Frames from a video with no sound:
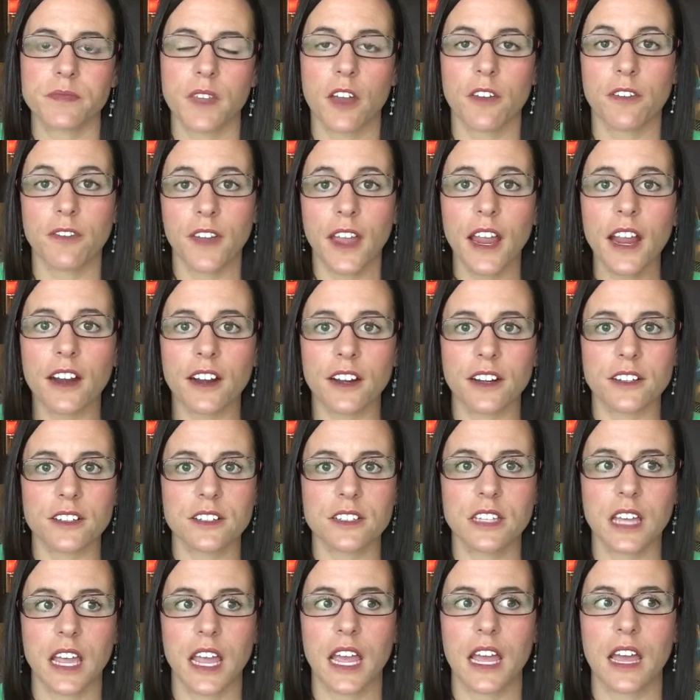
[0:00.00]

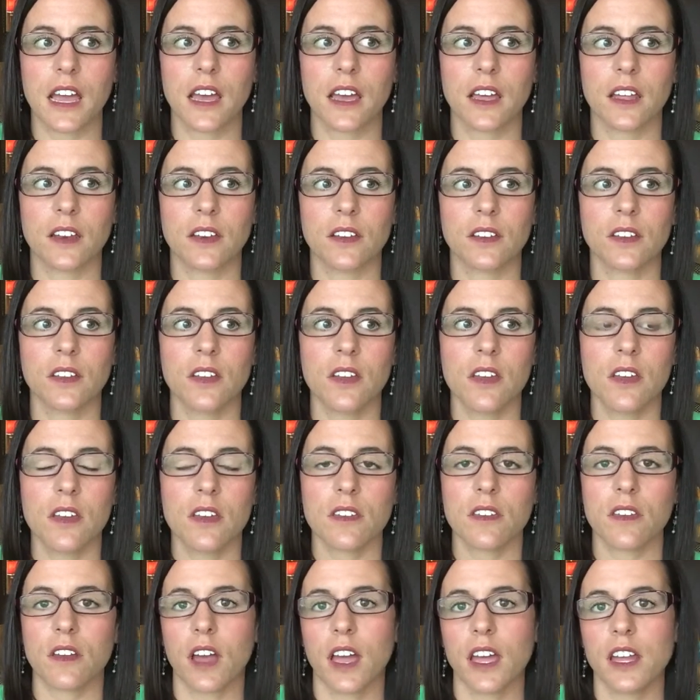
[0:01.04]
affairs and
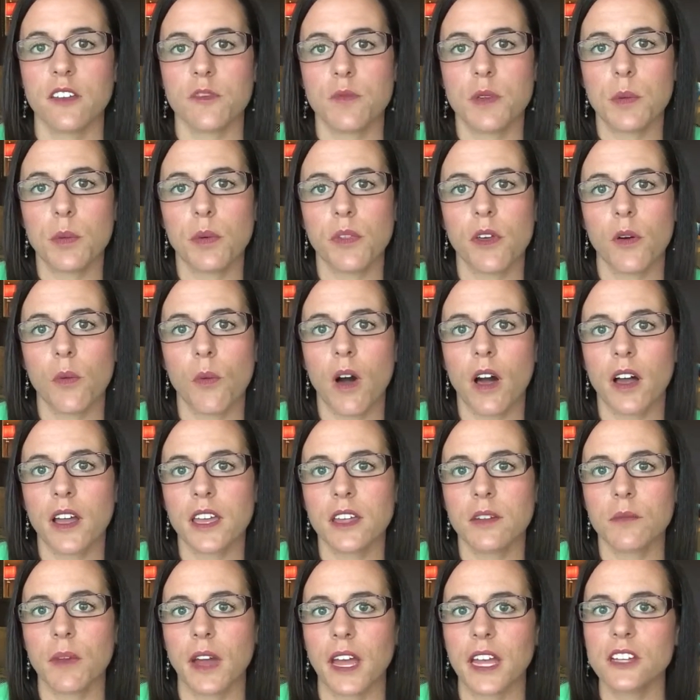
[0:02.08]
the kind of people that walk
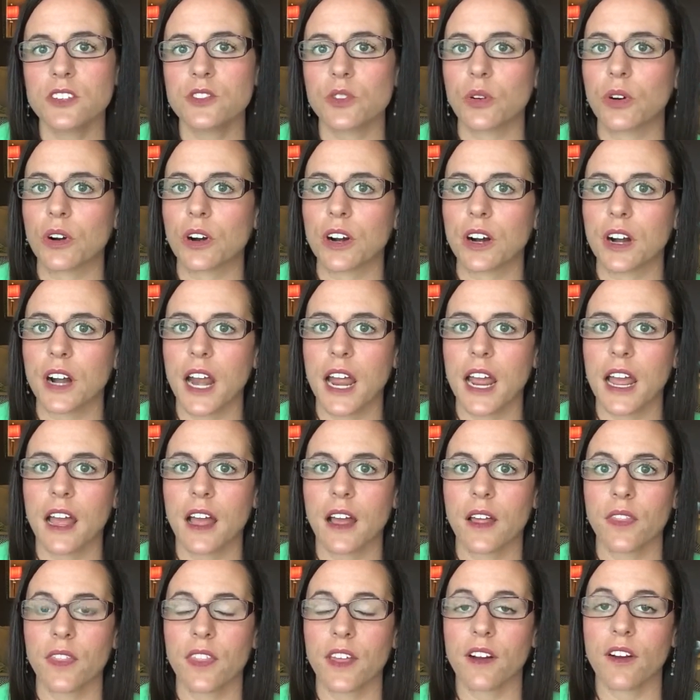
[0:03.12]
in my door
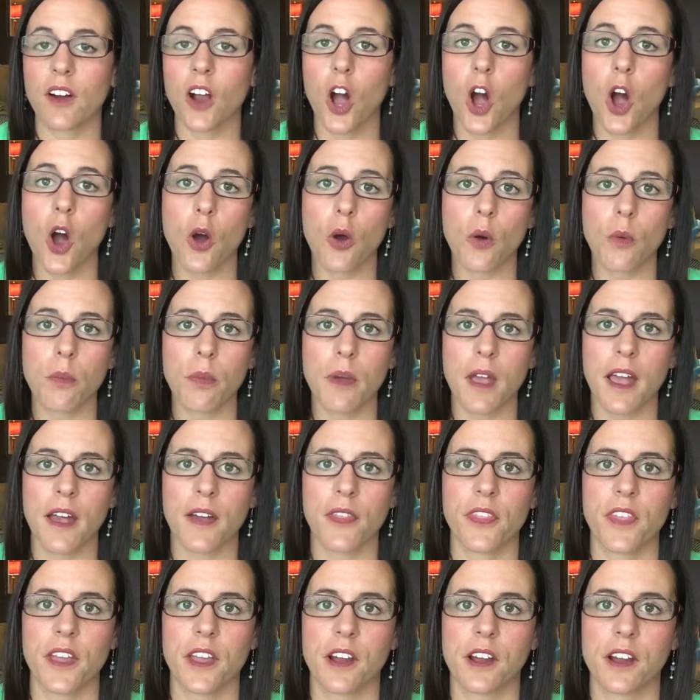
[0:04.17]
and their hope
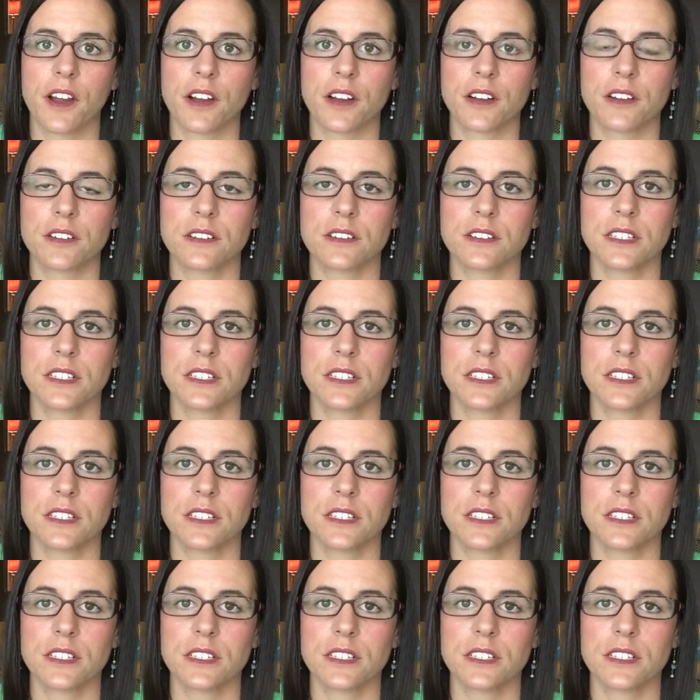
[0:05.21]
and their